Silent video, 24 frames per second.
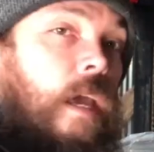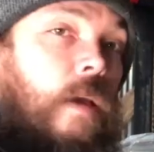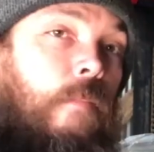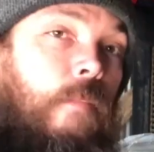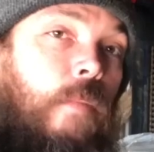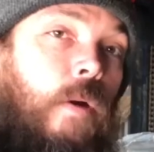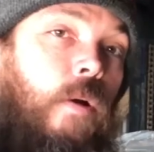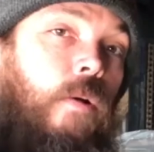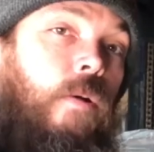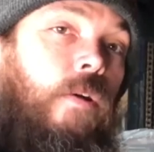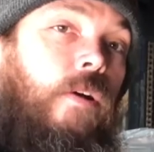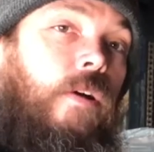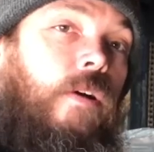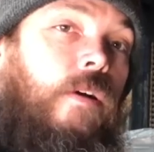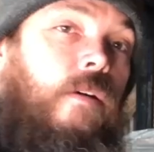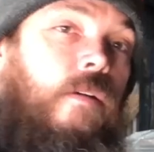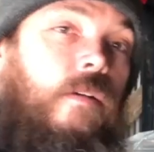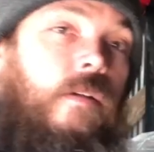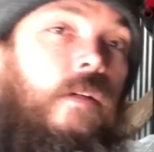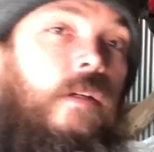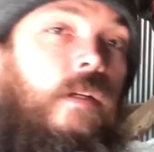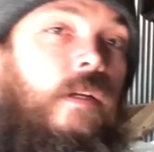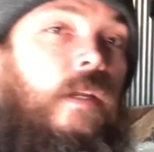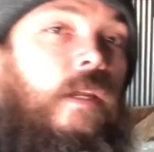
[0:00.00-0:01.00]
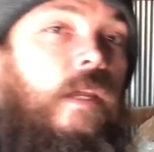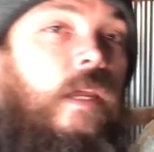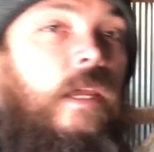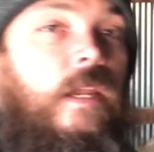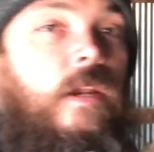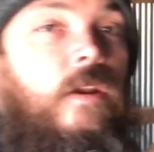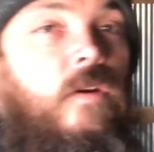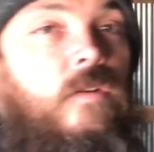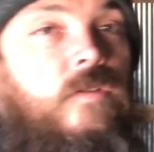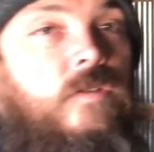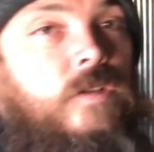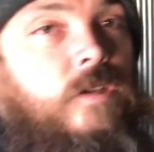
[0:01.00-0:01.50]
that motor
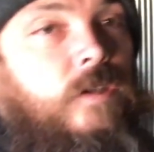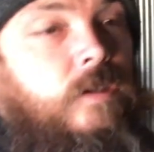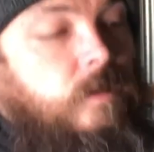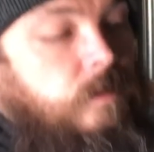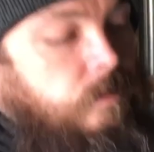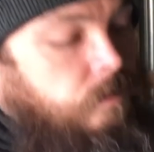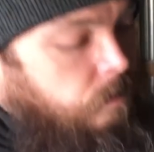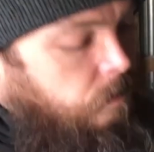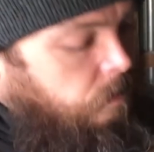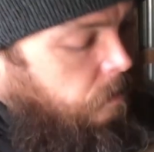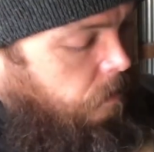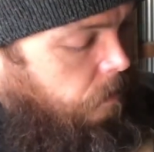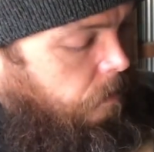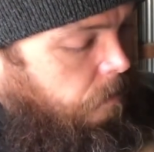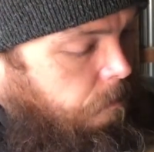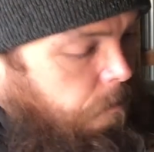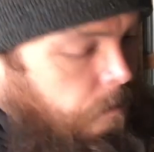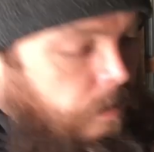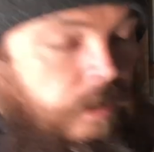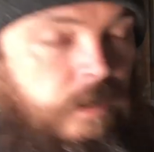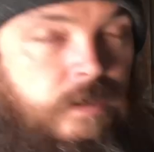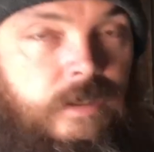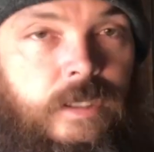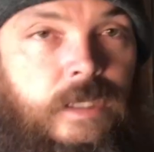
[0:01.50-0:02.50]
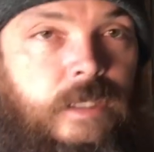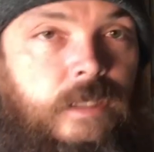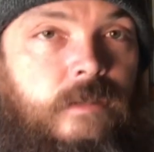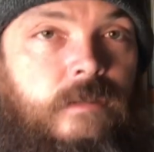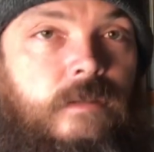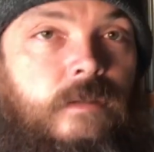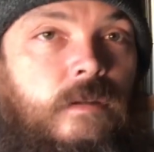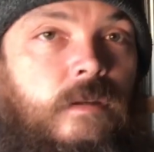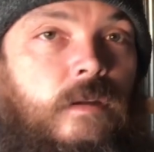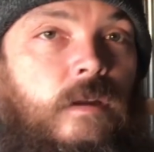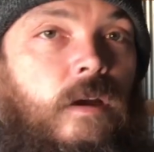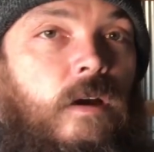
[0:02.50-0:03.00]
and also
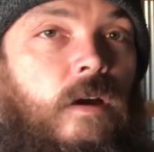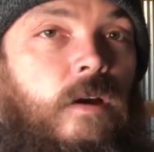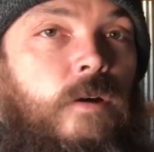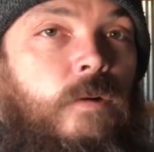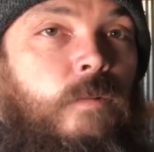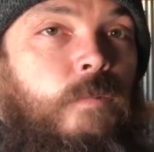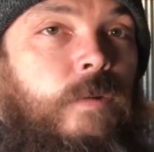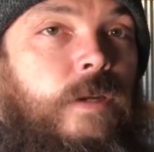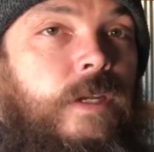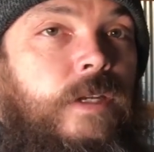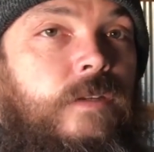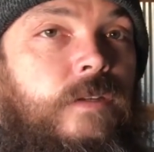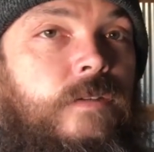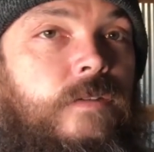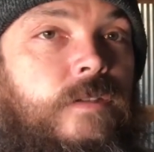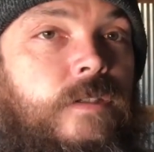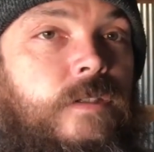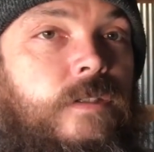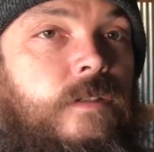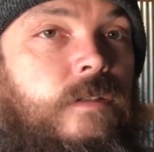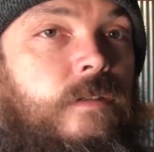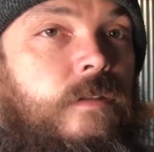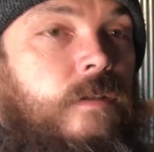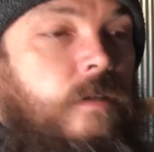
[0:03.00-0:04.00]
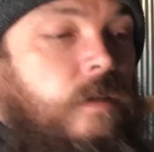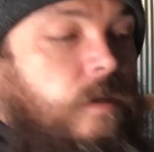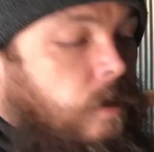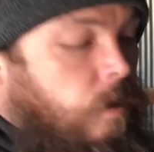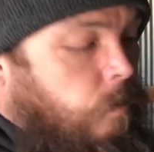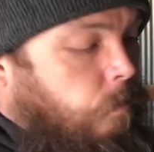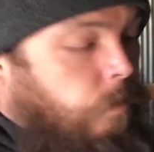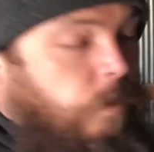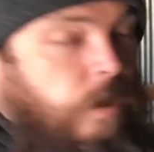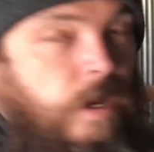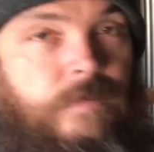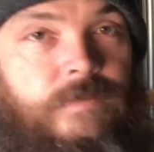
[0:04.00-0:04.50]
building our wheels.
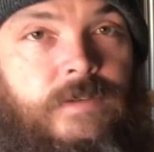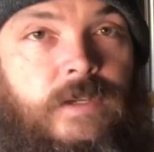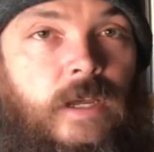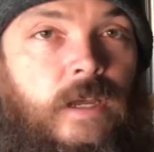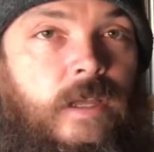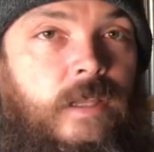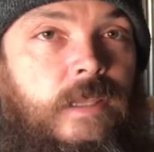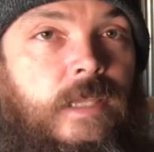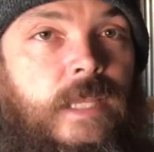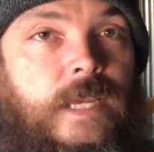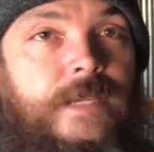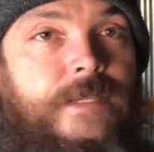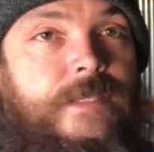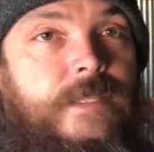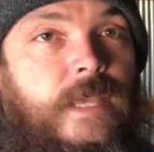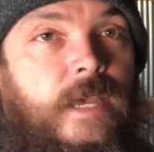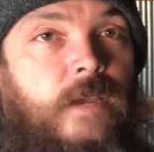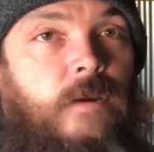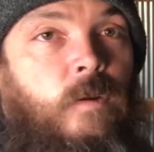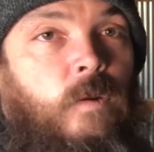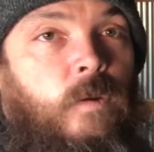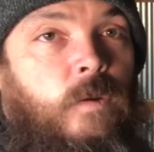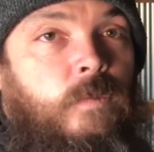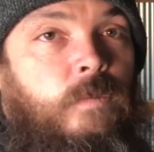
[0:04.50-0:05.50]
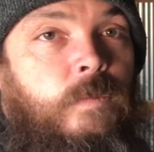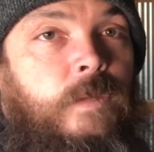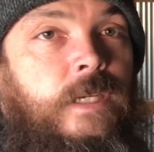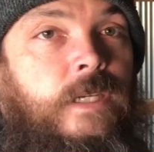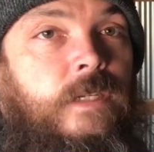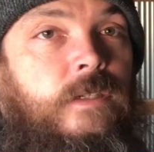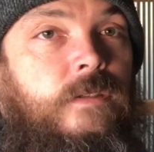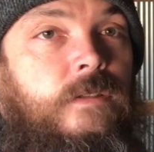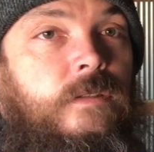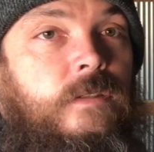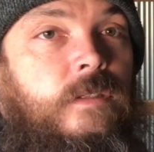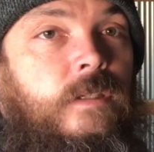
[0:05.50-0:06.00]
We'll have to unlace that old
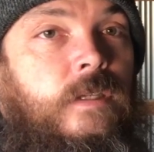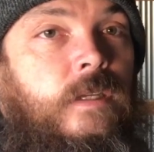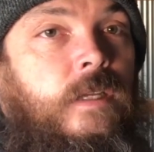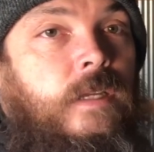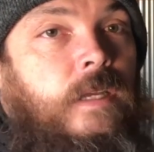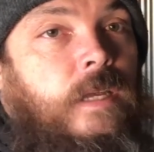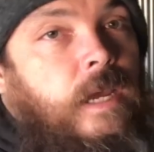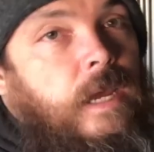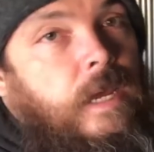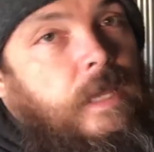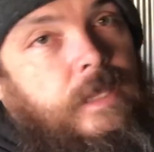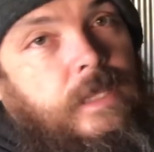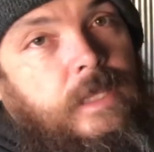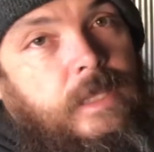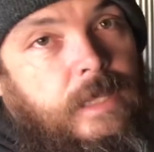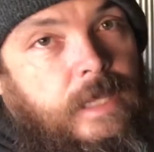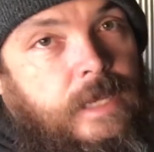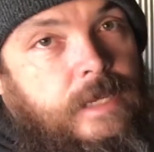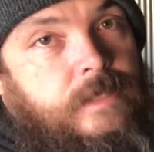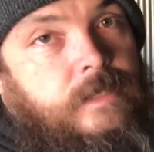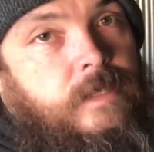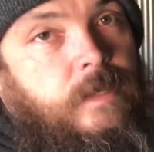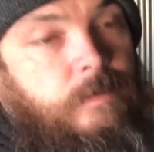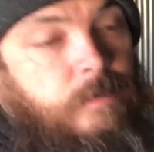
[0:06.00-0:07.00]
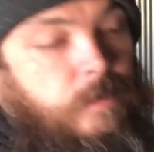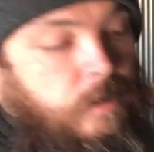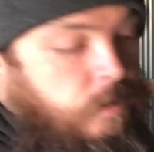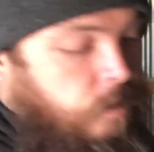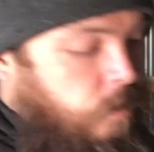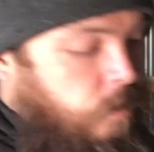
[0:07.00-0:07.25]
wheel and then lace up the